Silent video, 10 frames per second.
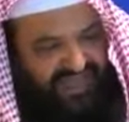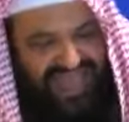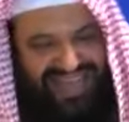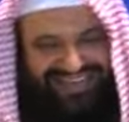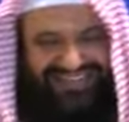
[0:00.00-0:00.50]

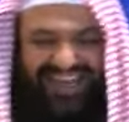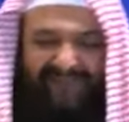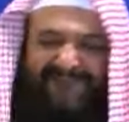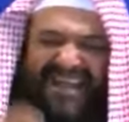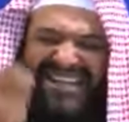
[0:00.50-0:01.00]
And
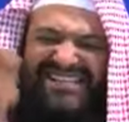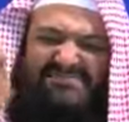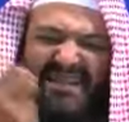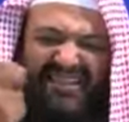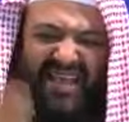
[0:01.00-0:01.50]
a bad
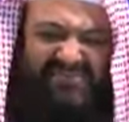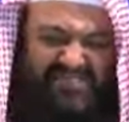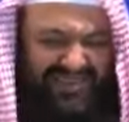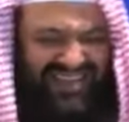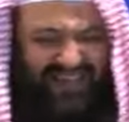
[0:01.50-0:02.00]
smell comes
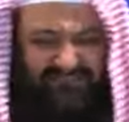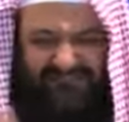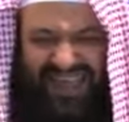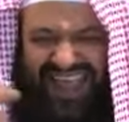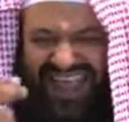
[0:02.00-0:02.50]
to it, like a
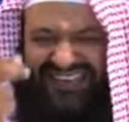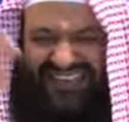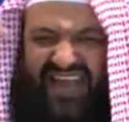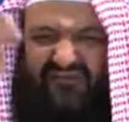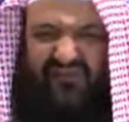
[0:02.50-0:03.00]

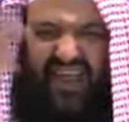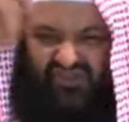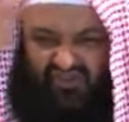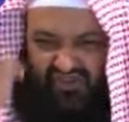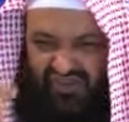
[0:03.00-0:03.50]
bad dead
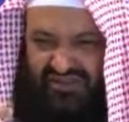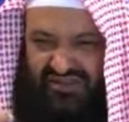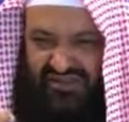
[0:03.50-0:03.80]
flesh.